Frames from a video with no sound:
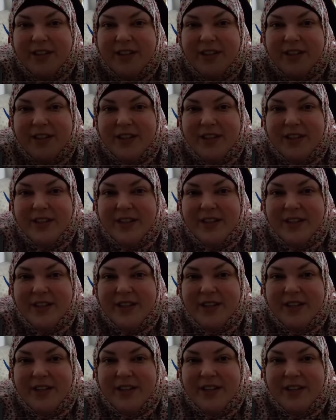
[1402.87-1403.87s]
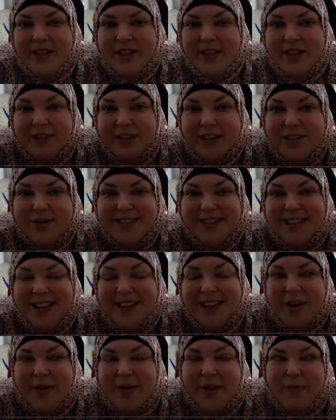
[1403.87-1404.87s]
Relaxation world. I haven't been
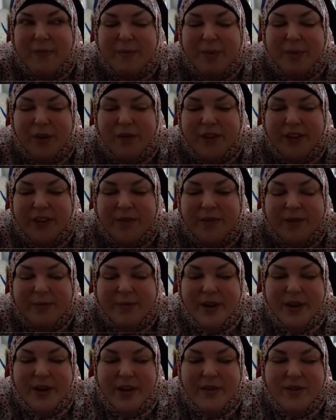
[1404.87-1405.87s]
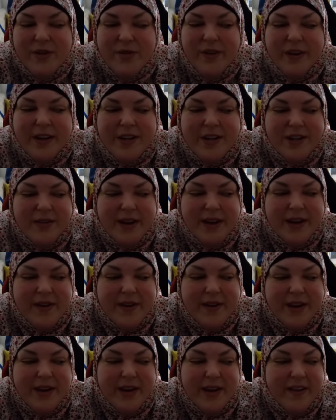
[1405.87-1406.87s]
perfect with the boycott so far. Actually, right now, yeah, I
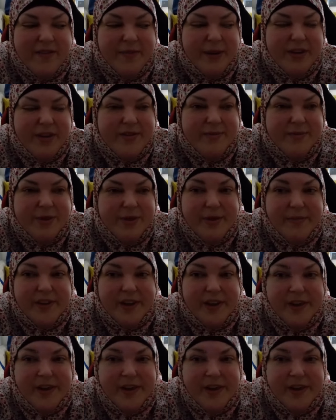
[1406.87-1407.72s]
have been doing very well.